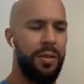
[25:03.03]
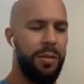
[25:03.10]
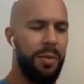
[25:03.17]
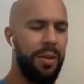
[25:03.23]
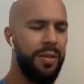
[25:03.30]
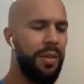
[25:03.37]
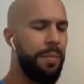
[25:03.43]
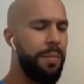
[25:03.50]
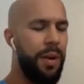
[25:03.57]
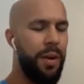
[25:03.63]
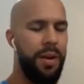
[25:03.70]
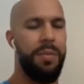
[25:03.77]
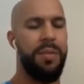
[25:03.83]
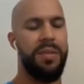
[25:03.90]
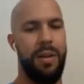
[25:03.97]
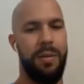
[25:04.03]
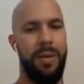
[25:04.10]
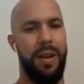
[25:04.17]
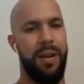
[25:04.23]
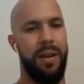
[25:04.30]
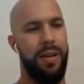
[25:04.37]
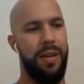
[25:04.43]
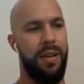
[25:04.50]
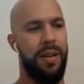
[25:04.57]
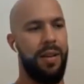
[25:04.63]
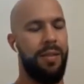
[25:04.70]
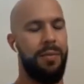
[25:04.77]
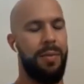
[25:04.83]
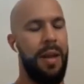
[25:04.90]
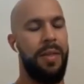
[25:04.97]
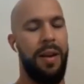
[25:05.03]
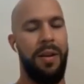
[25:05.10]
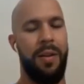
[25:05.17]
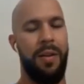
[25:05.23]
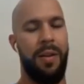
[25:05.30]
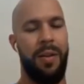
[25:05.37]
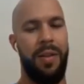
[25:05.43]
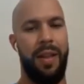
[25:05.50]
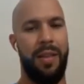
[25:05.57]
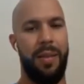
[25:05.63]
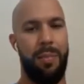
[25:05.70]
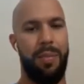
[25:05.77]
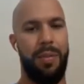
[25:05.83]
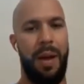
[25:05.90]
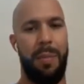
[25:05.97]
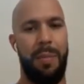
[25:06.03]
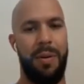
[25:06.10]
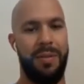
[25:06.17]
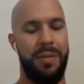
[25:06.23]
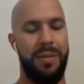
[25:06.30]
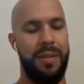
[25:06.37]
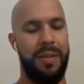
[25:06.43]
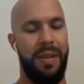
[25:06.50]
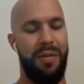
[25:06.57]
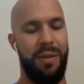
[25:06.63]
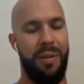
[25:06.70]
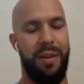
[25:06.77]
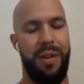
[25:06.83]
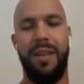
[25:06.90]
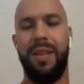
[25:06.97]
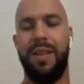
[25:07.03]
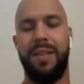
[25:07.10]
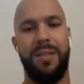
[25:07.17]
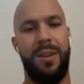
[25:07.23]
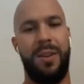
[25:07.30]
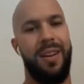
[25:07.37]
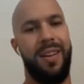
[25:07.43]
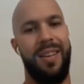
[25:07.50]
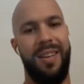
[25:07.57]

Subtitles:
months, I'll be 100% ready. And right there, you know that that person's never going to start.